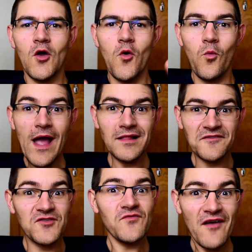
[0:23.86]

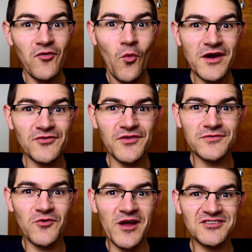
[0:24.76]
Well, if you've ever wondered
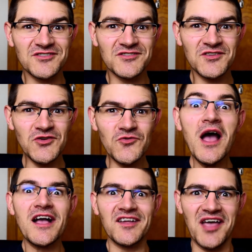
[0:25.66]
those questions
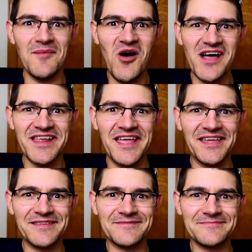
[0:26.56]
too, come on in.